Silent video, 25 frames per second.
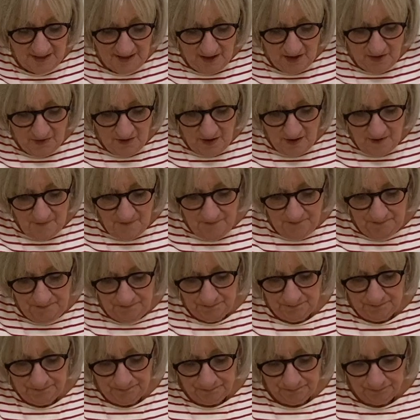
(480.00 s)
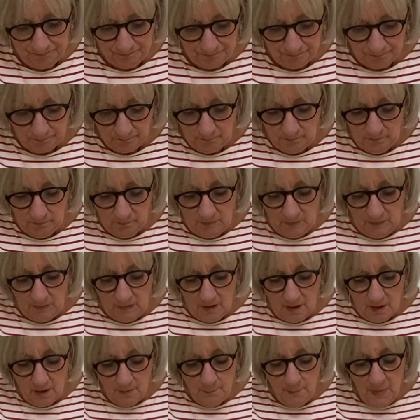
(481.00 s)
the other,
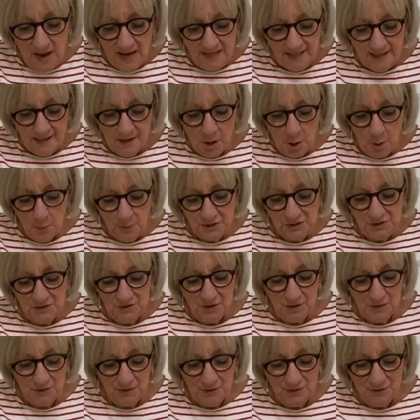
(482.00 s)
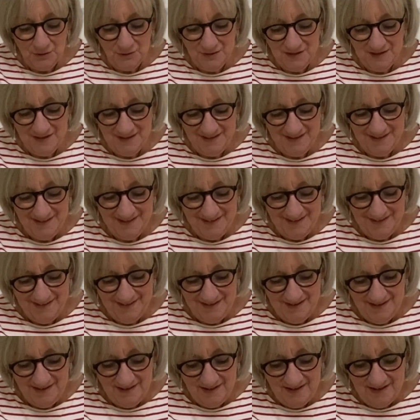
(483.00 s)
making it up as you go along.
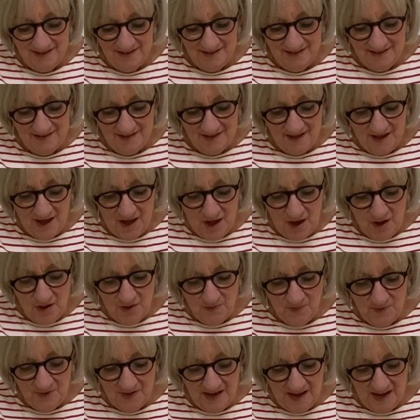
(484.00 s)
Open